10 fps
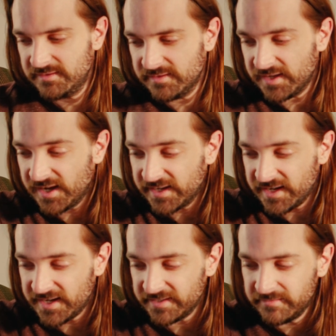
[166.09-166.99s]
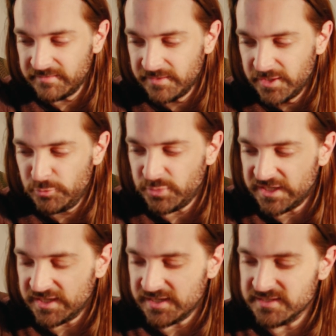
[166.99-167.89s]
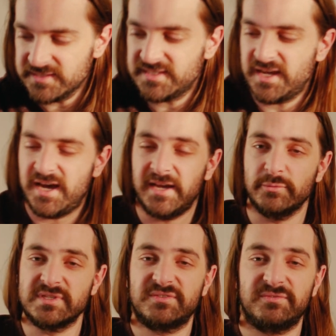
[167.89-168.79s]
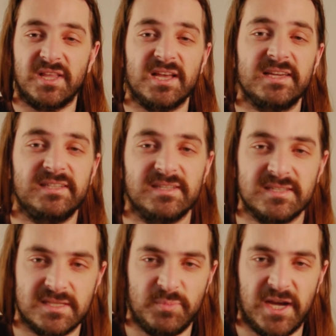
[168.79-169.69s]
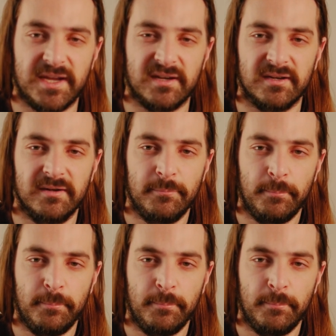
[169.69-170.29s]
that I got because I was flying in Inspire